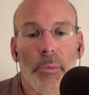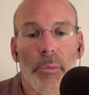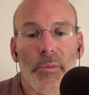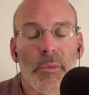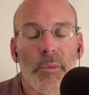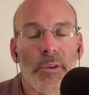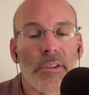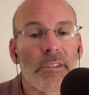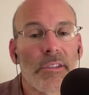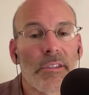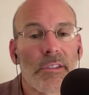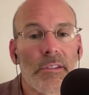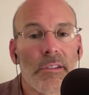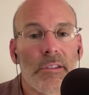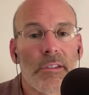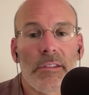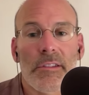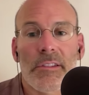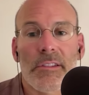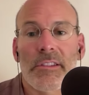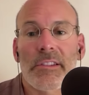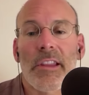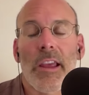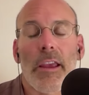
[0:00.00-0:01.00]
me
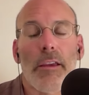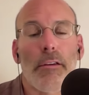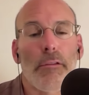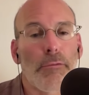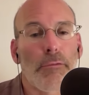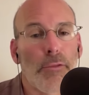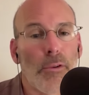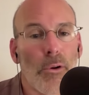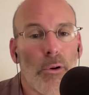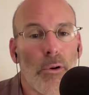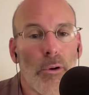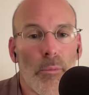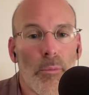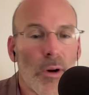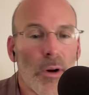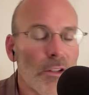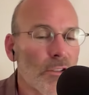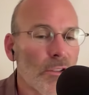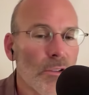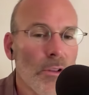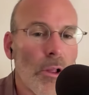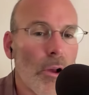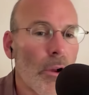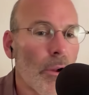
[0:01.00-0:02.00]
stay full
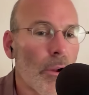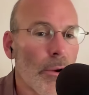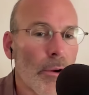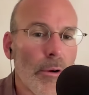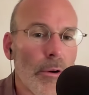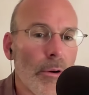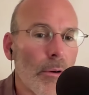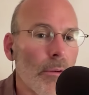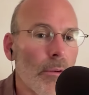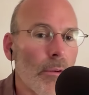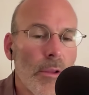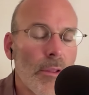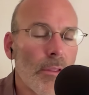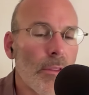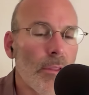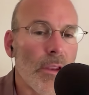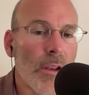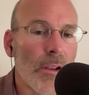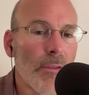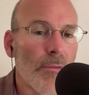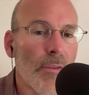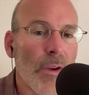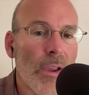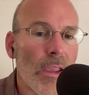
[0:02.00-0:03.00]
much longer
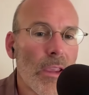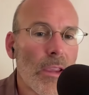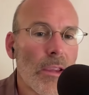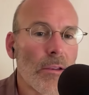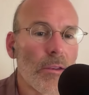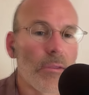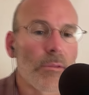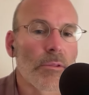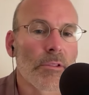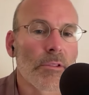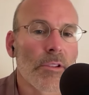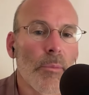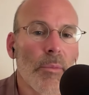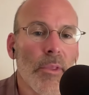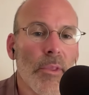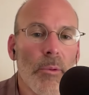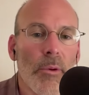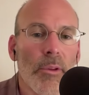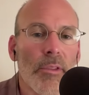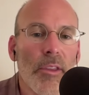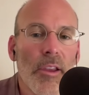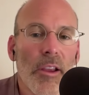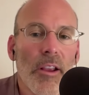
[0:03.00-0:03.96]
than if I eat something with a